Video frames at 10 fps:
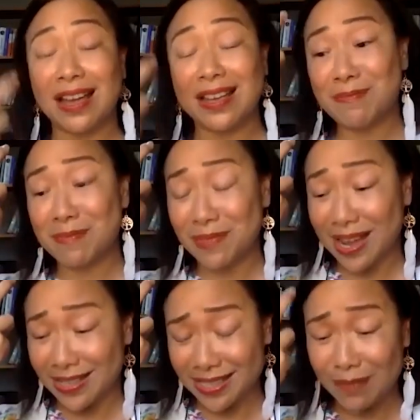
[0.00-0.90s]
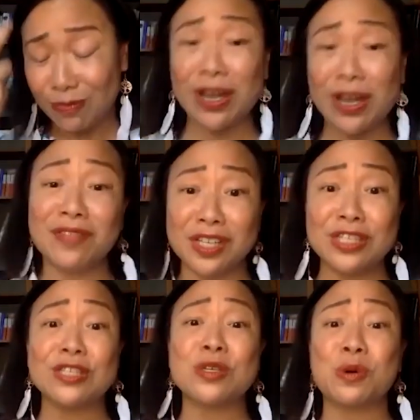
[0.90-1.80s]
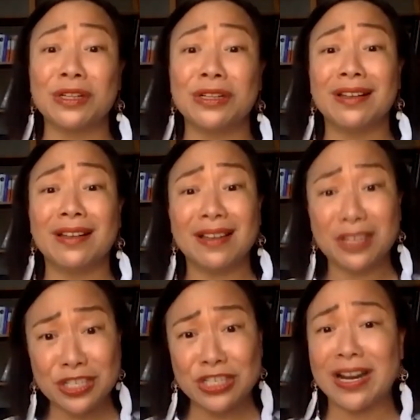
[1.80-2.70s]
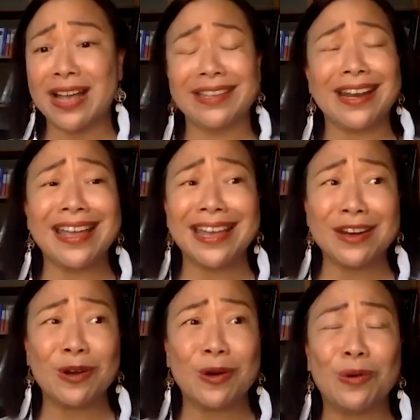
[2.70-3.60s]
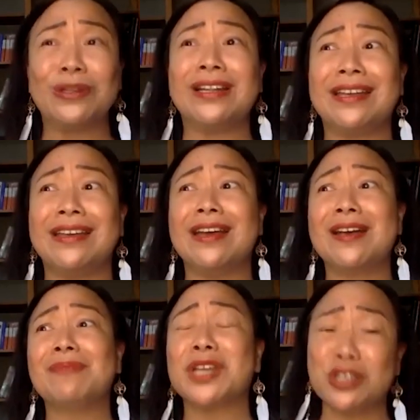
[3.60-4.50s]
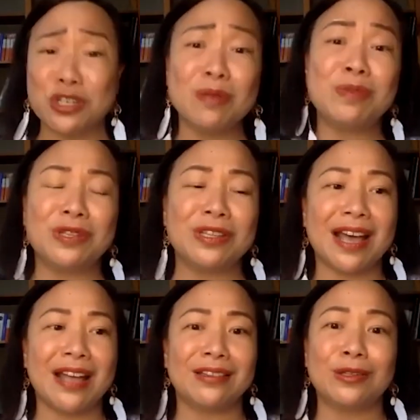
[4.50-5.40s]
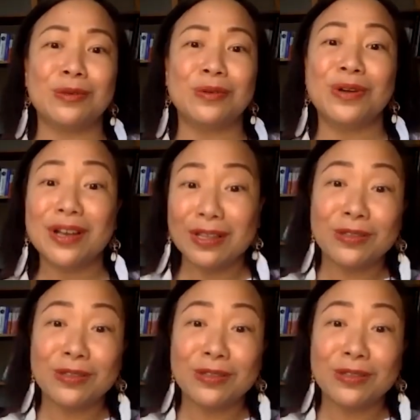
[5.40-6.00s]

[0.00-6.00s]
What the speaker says: I seem to have this soul strength, and I can only attribute that to